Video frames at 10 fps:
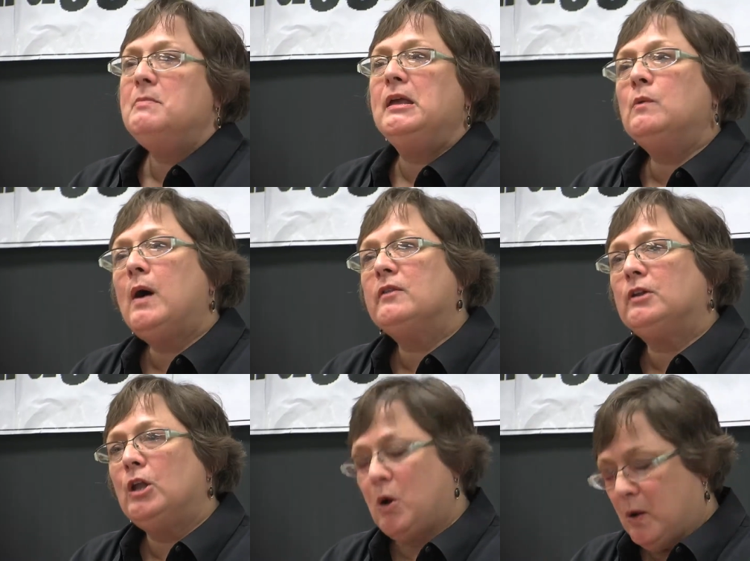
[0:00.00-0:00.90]
Meanwhile,
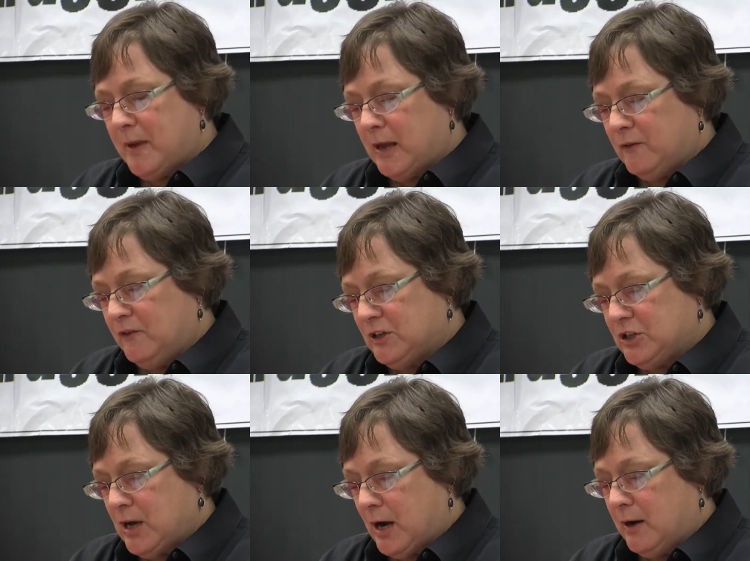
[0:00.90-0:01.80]
the local
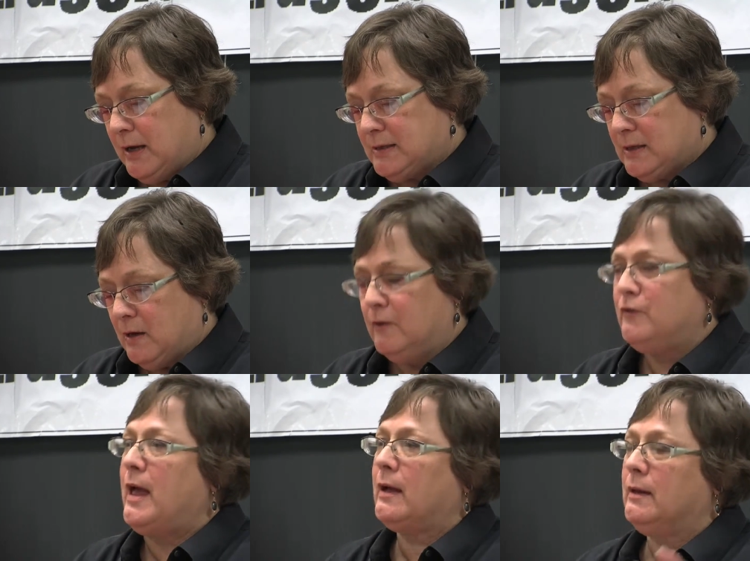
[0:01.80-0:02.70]
beneficiaries
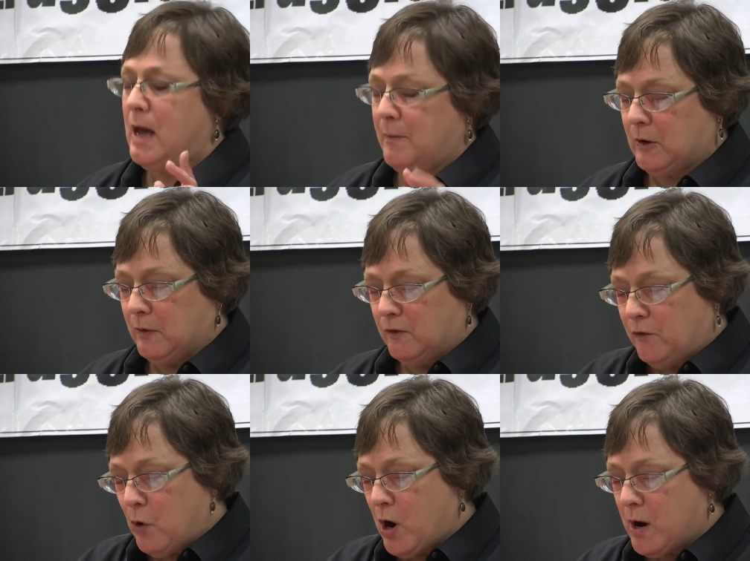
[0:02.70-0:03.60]
of economic
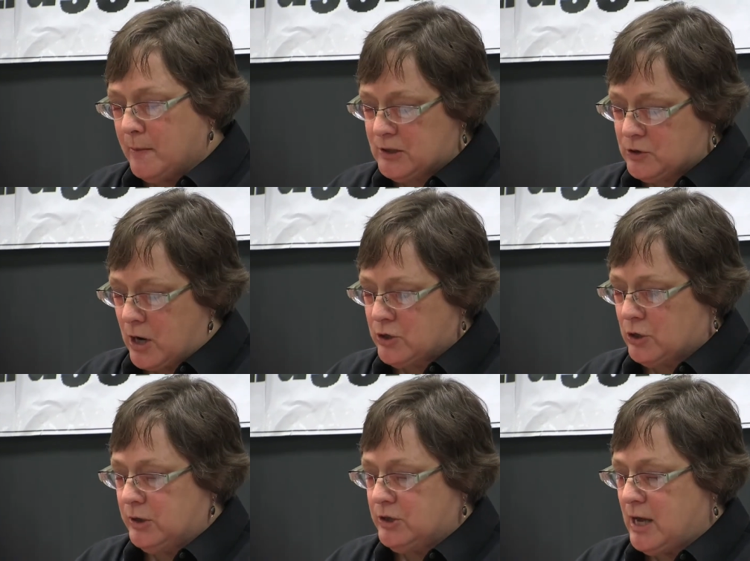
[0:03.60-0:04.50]
reform and
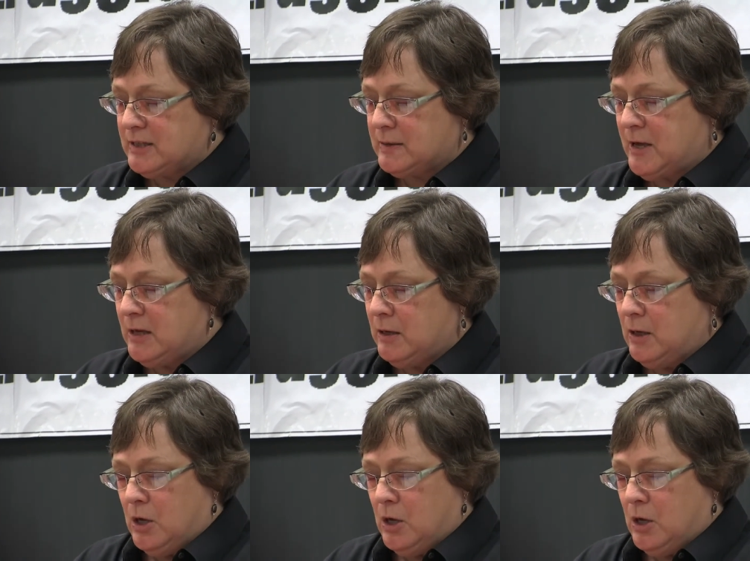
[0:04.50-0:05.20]
structural adjustment